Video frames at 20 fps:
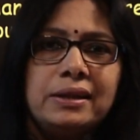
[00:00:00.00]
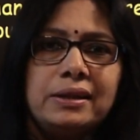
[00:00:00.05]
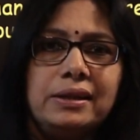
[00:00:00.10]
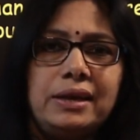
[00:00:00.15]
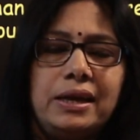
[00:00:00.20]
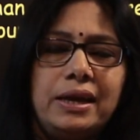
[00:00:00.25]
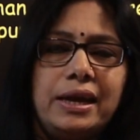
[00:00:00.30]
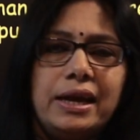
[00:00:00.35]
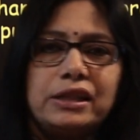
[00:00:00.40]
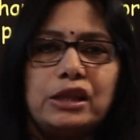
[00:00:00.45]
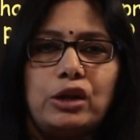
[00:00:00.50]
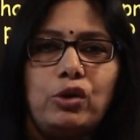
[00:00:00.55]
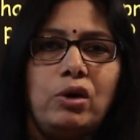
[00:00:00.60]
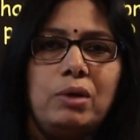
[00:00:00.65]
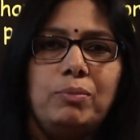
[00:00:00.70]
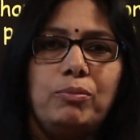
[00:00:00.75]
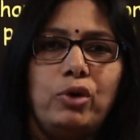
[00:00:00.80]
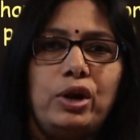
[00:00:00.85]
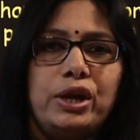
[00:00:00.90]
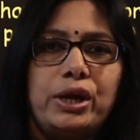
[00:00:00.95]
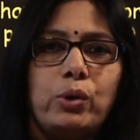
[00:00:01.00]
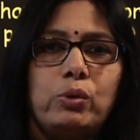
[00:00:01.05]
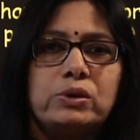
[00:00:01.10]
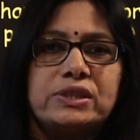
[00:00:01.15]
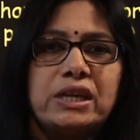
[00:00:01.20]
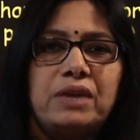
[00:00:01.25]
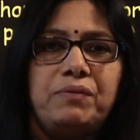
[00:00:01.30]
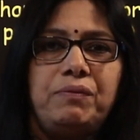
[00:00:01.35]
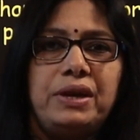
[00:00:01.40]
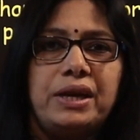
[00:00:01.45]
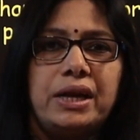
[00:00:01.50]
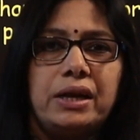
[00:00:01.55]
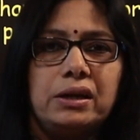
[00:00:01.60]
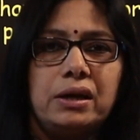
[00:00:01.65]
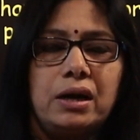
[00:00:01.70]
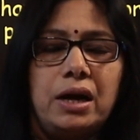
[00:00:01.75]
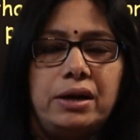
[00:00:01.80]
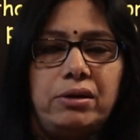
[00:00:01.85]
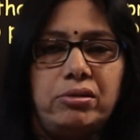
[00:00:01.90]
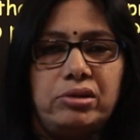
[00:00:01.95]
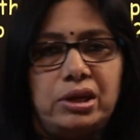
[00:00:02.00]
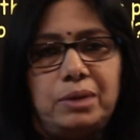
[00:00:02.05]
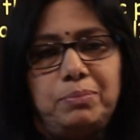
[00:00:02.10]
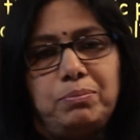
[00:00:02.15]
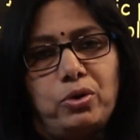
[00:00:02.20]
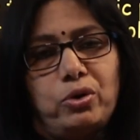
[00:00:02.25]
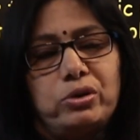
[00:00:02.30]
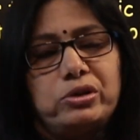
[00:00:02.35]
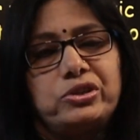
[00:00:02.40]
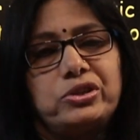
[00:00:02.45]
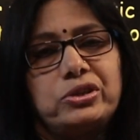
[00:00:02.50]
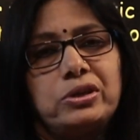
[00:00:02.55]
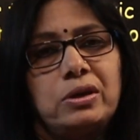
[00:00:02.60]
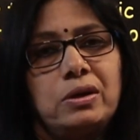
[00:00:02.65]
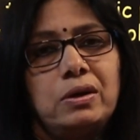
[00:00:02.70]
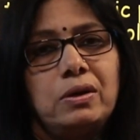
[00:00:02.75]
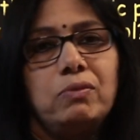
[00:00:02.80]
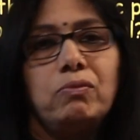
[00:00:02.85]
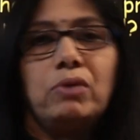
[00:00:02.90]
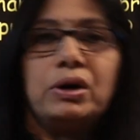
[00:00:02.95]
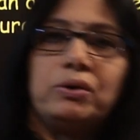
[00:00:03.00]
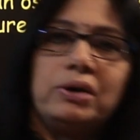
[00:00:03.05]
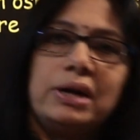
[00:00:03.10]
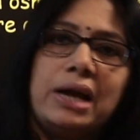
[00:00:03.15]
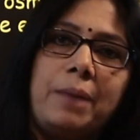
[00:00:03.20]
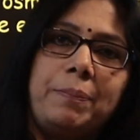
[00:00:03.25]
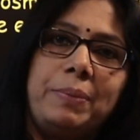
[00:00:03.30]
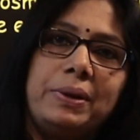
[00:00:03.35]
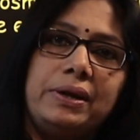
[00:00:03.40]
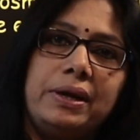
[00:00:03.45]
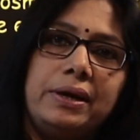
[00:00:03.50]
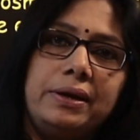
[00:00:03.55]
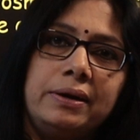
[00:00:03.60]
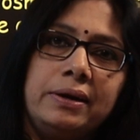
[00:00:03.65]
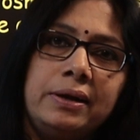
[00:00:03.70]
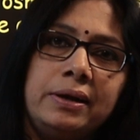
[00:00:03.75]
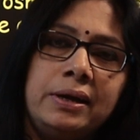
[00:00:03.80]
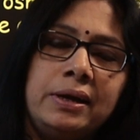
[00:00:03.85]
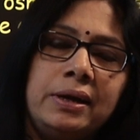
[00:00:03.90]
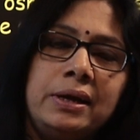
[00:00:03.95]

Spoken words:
the ethanol molecules and weaken the hydrogen bonds. What will happen then?